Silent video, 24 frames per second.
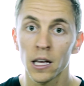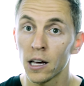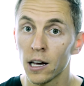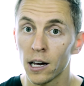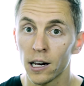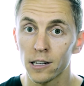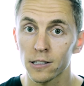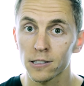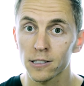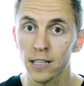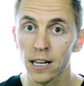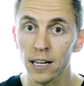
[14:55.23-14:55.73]

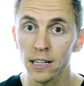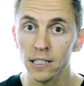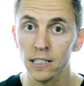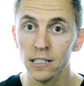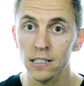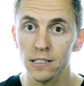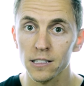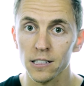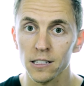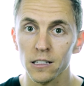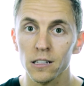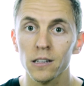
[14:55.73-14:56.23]
It's not
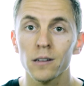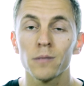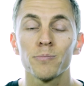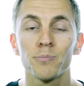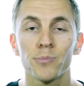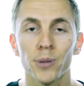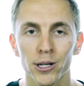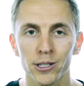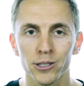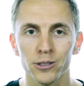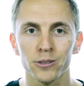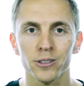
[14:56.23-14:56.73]
easy,
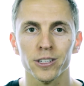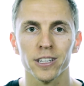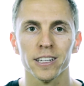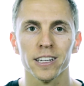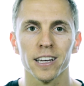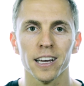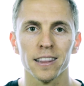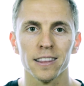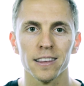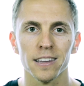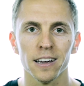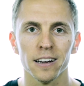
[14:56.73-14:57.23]
but you can
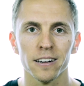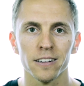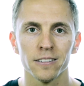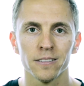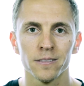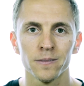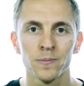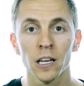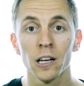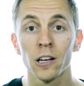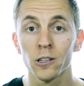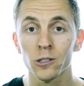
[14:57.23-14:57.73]
get there.
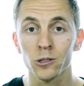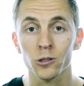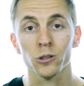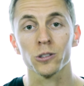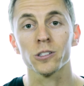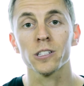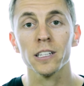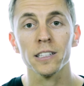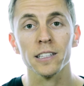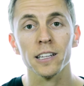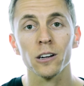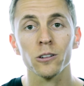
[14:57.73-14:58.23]
So
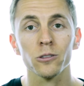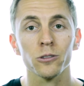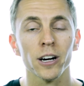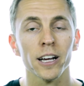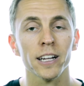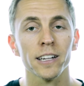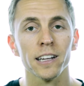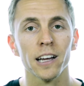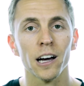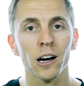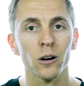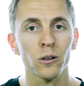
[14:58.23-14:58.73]
sit down right
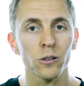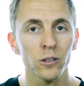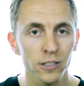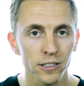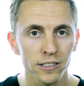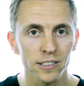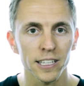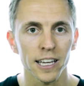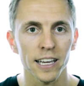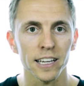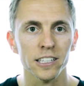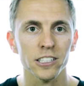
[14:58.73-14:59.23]
now,
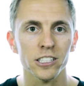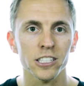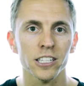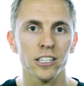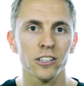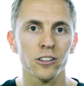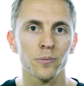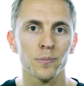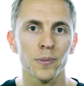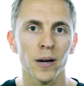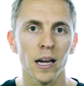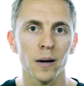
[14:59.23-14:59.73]
take a sheet
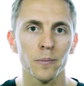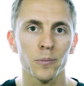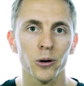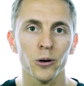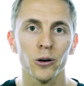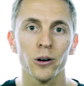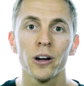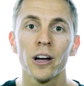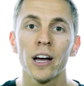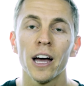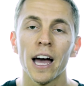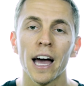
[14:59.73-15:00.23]
of
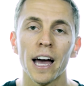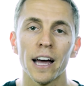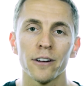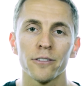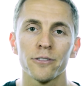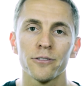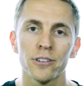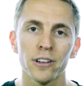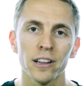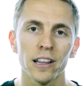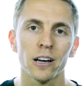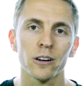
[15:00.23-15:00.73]
paper, and
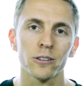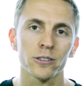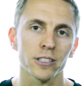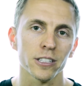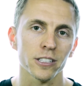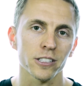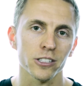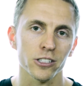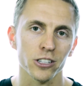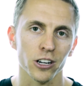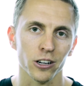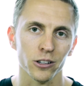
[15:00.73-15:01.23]
fill out
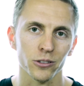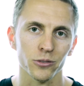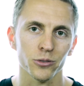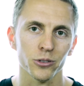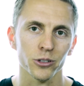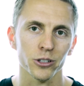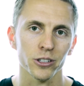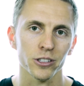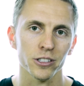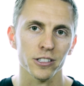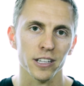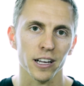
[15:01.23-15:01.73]
this chart for
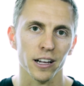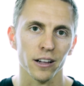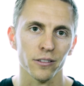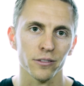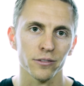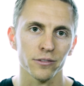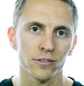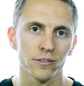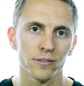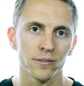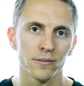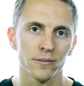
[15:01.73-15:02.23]
yourself.